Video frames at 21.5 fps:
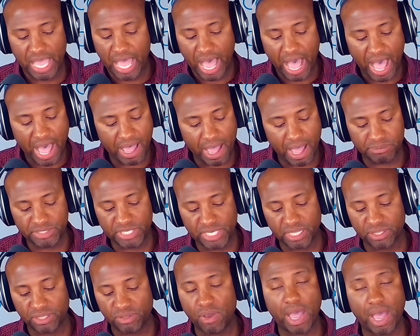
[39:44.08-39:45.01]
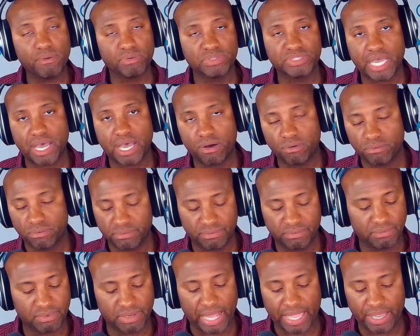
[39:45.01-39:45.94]
I'm telling you, I was out
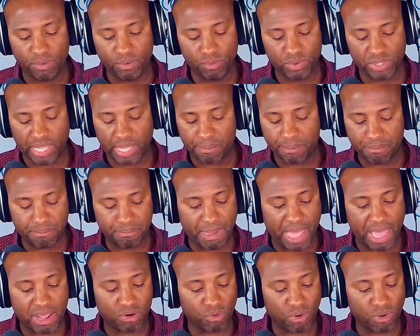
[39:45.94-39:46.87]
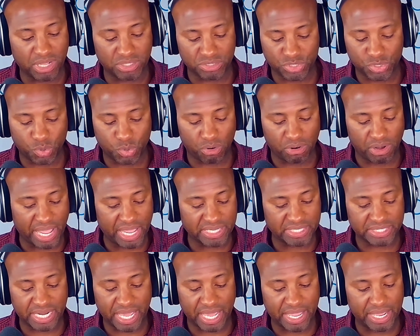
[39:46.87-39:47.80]
late with a battleground tour
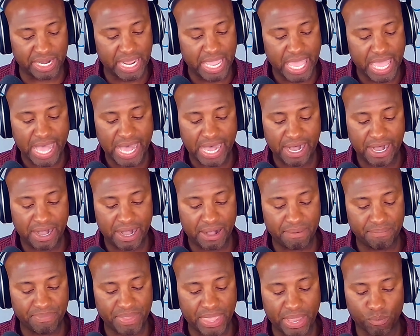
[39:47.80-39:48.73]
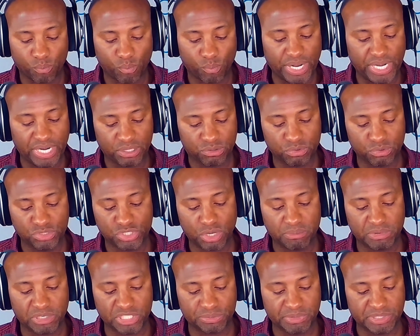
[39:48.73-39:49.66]
last night, and reading through
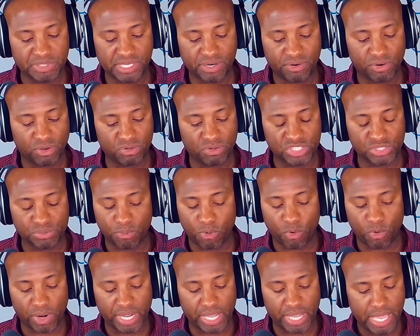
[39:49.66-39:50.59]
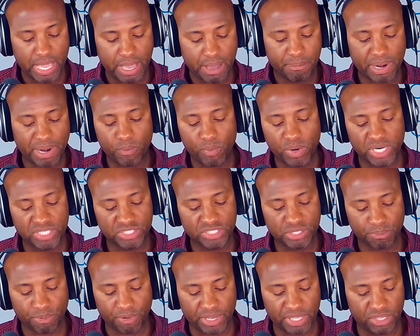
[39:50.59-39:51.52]
so much material this morning, but I wanted
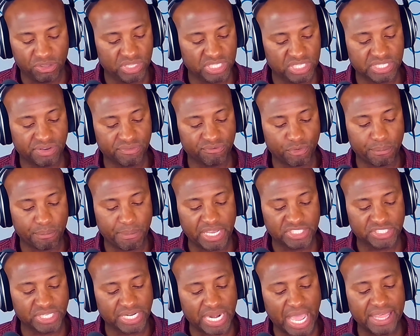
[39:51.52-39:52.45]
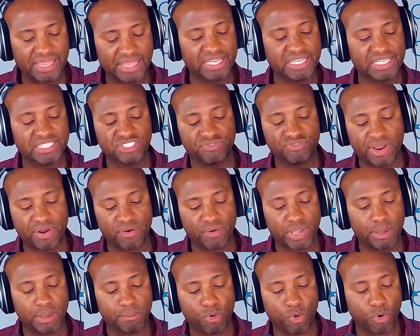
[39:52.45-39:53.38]
to bring you this information. I think it's
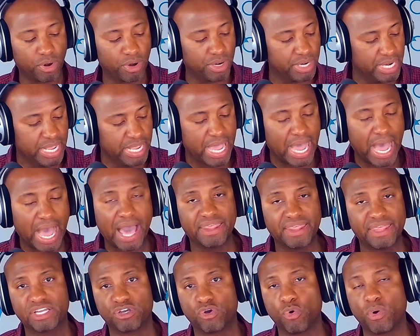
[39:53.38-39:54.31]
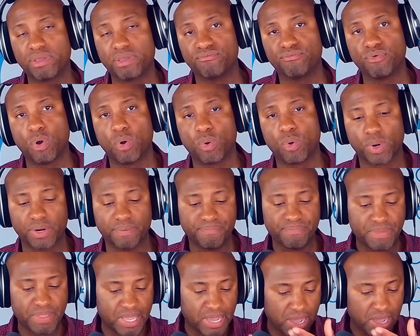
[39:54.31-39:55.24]
very important. I think going forward,
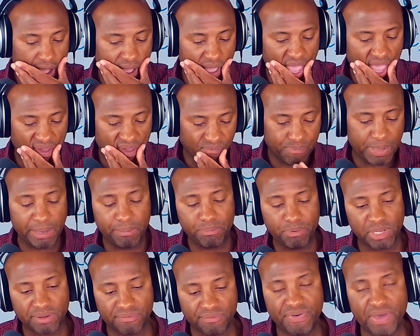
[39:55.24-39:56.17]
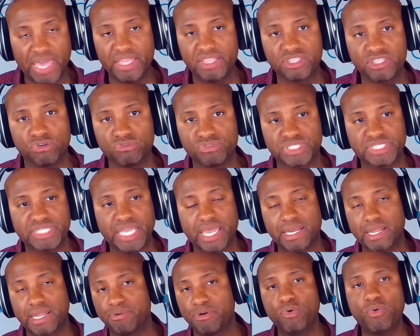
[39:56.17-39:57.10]
if people of faith don't
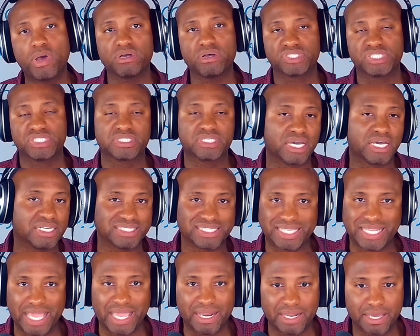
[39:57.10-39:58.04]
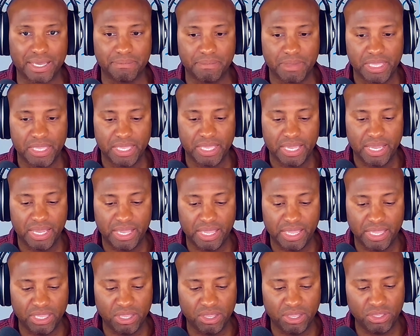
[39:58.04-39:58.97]
stand up, who else is going to stand up?
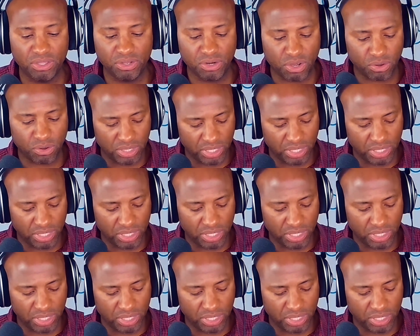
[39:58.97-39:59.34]
You know